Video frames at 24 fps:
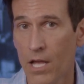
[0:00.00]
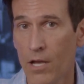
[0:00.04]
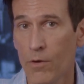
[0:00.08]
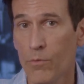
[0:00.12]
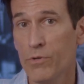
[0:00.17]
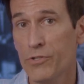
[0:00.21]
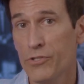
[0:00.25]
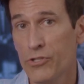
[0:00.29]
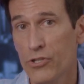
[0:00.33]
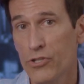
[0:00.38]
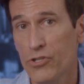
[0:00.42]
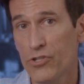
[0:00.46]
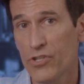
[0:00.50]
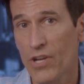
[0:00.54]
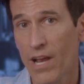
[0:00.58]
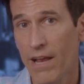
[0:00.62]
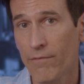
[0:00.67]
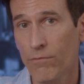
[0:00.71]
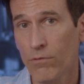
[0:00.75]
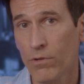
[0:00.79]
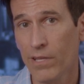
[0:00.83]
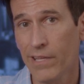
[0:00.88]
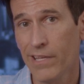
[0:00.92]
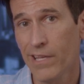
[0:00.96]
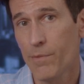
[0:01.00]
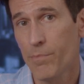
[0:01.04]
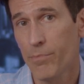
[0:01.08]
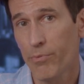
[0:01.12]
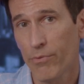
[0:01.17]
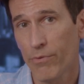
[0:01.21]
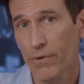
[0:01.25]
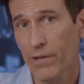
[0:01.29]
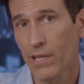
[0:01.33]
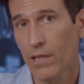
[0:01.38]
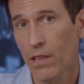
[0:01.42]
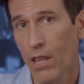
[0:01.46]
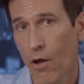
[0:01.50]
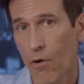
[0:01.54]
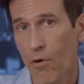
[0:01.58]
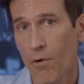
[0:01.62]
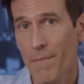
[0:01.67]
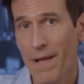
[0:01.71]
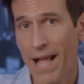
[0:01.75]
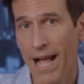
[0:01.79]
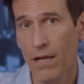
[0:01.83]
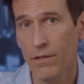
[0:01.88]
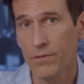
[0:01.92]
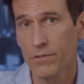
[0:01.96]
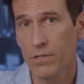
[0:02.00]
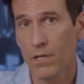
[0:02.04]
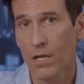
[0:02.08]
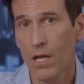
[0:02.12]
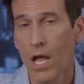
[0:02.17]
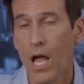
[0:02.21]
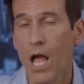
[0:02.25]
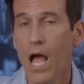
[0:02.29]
which is generally a pretty low amount.